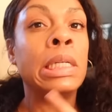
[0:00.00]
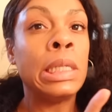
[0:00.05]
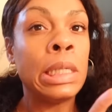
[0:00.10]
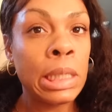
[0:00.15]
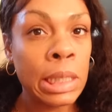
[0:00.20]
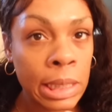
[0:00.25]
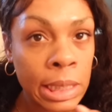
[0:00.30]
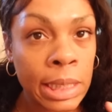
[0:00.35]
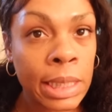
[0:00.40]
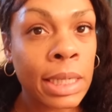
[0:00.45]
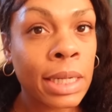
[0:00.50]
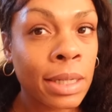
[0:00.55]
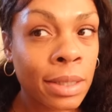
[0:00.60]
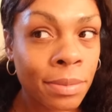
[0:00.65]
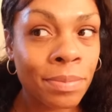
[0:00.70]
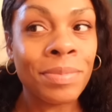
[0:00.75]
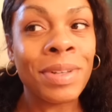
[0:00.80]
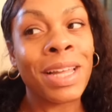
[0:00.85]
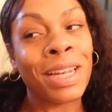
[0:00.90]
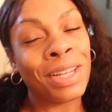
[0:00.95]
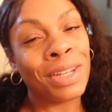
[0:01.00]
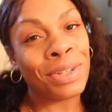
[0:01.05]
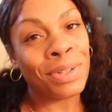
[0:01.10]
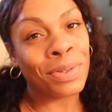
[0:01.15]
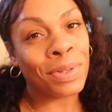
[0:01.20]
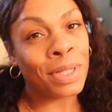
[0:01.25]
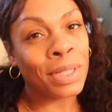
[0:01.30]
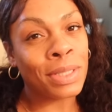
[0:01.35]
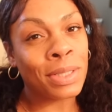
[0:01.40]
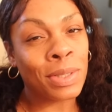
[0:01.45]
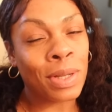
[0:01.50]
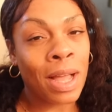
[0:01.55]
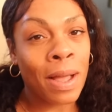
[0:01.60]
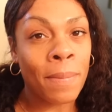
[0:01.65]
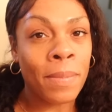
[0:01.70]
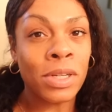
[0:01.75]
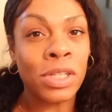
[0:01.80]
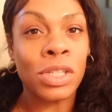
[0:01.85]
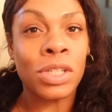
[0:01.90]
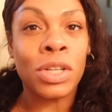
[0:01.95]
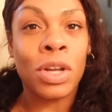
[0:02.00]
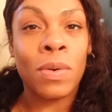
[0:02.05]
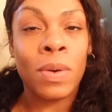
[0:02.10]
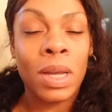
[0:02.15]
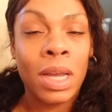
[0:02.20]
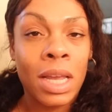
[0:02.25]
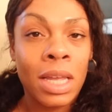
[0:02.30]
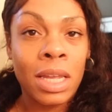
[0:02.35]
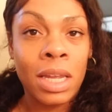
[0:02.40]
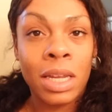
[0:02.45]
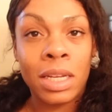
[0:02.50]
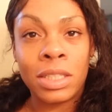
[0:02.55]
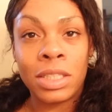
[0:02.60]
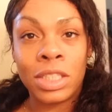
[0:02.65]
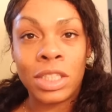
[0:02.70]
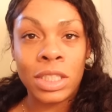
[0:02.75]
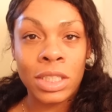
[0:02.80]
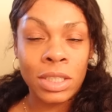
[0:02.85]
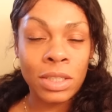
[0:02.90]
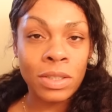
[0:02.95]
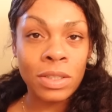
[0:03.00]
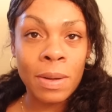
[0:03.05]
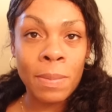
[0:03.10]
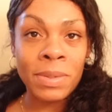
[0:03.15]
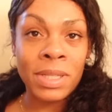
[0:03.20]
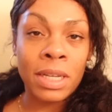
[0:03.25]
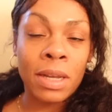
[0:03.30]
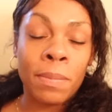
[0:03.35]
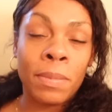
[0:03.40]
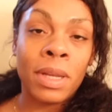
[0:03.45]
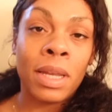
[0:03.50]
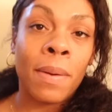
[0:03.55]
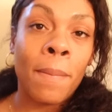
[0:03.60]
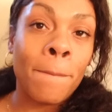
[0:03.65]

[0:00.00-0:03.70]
yeah, I didn't do it. So I'm gonna just go ahead and chill. I'm gonna take me a